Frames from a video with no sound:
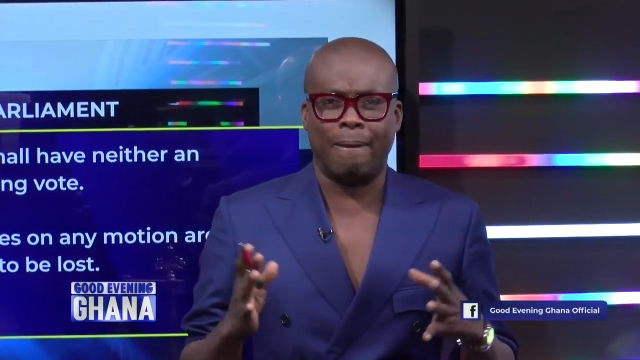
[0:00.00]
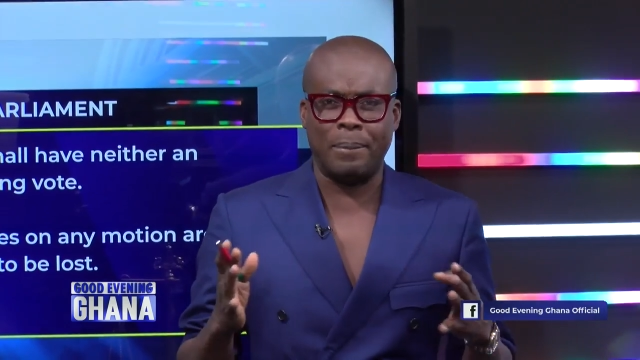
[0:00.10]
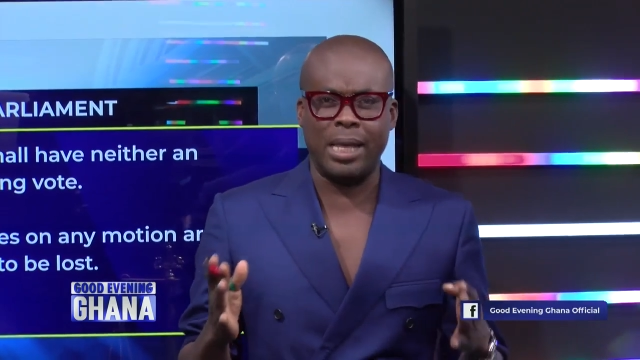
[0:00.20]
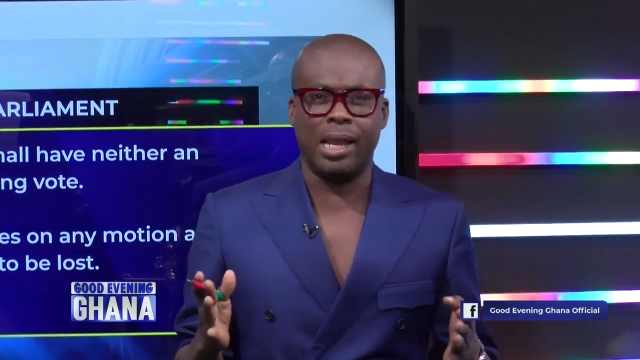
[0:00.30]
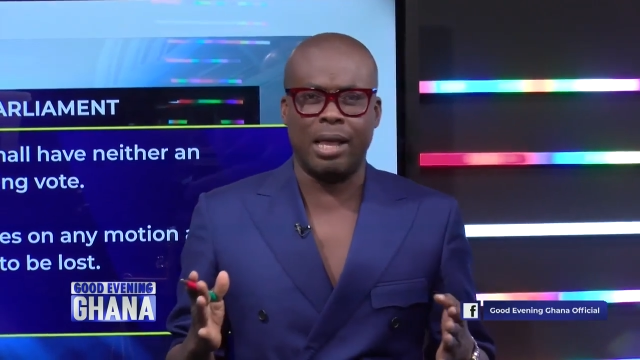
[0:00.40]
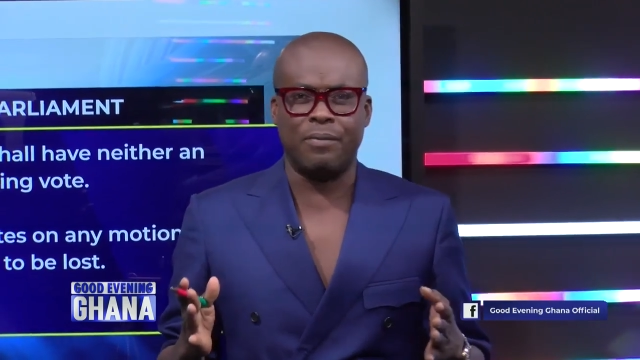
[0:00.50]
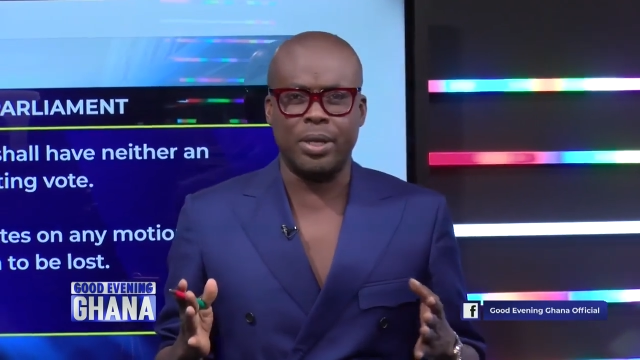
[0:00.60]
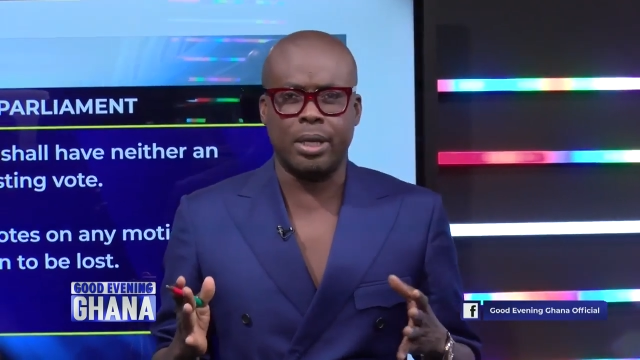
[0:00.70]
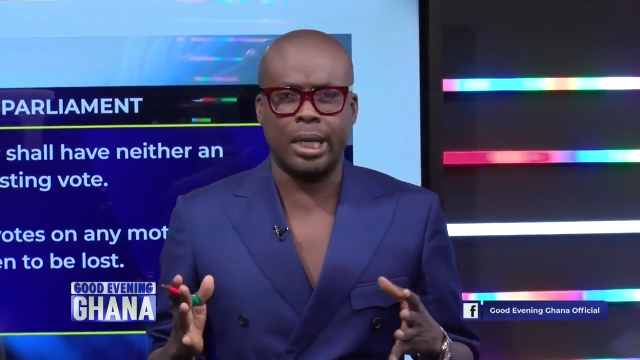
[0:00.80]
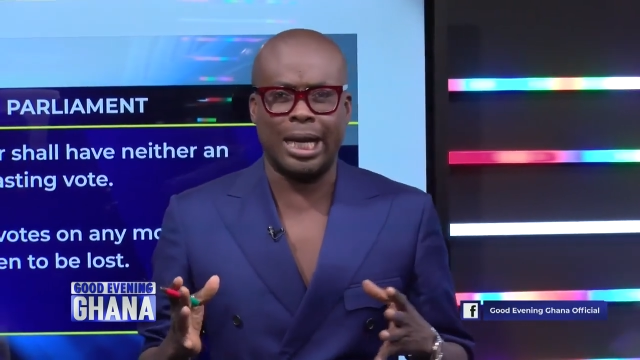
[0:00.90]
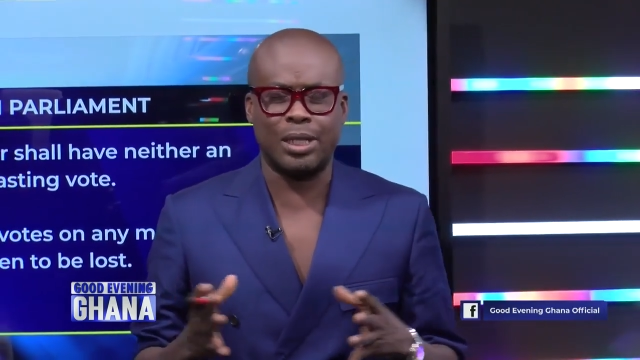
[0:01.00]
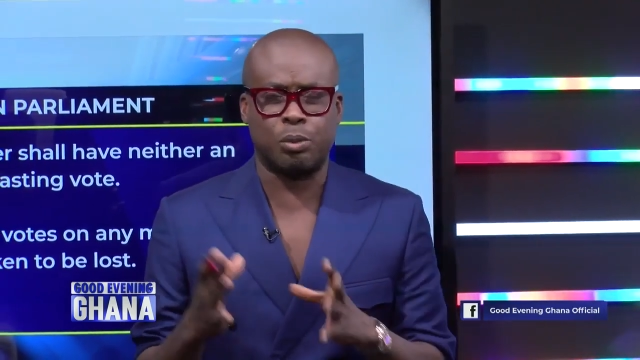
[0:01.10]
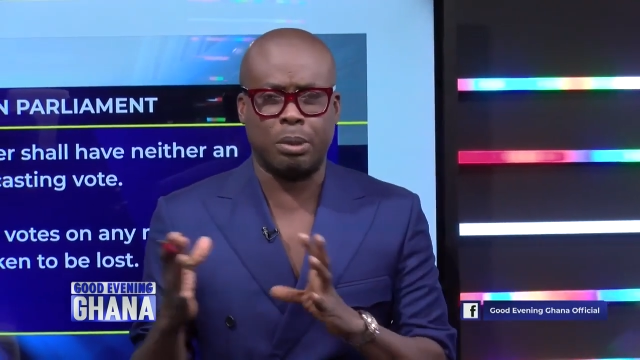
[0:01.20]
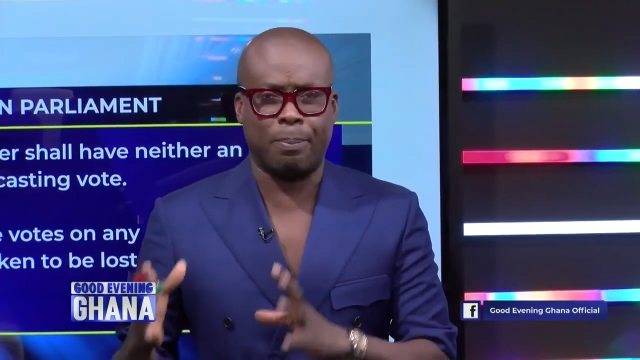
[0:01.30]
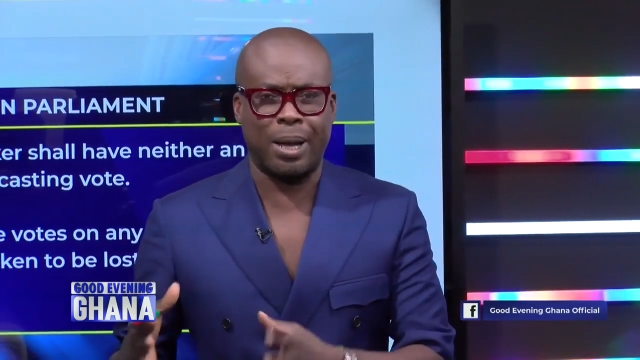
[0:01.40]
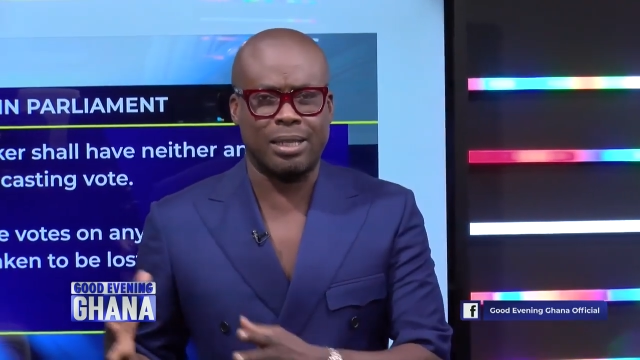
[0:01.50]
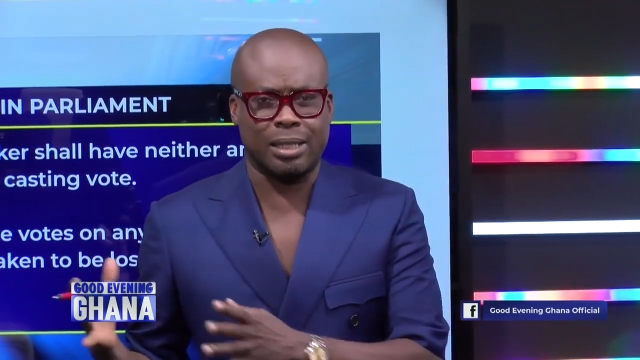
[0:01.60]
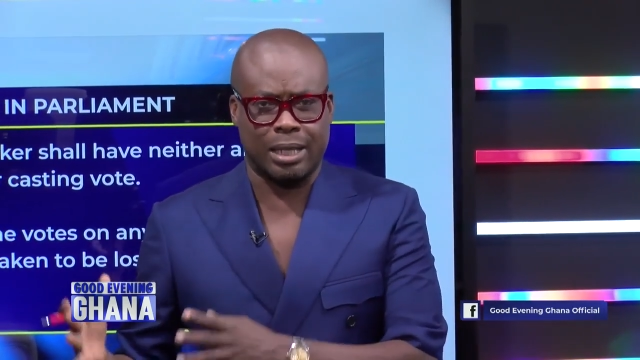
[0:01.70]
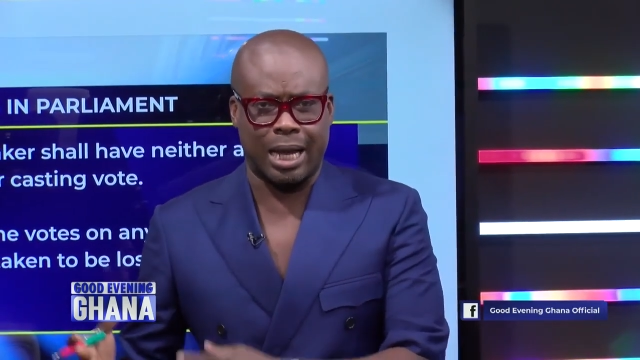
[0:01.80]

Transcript: E-levy has to be passed as an